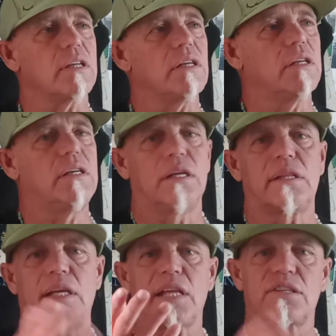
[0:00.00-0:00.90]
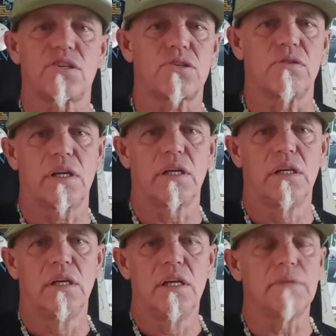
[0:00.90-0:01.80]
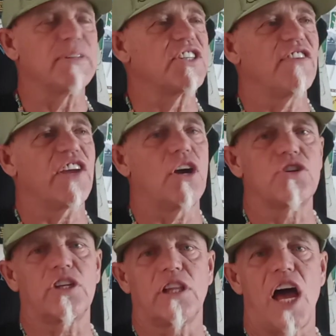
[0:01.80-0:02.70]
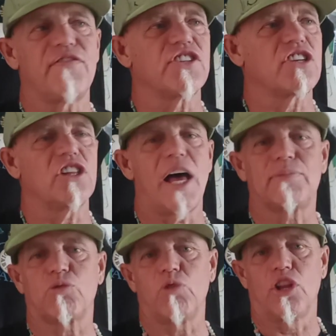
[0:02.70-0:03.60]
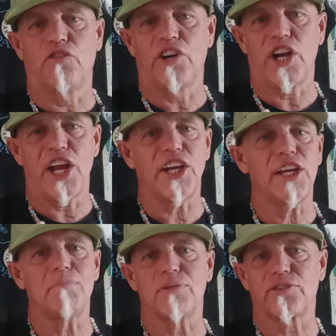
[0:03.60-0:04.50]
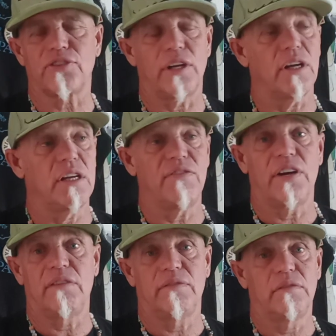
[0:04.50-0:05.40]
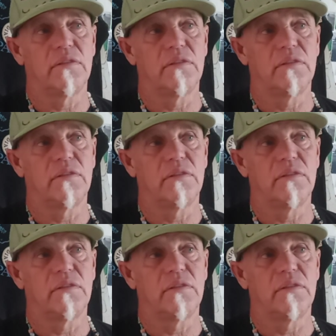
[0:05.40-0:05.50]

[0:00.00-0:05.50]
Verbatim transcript: You think that's a story? The Pacific Ocean life has collapsed well over 90%, 95,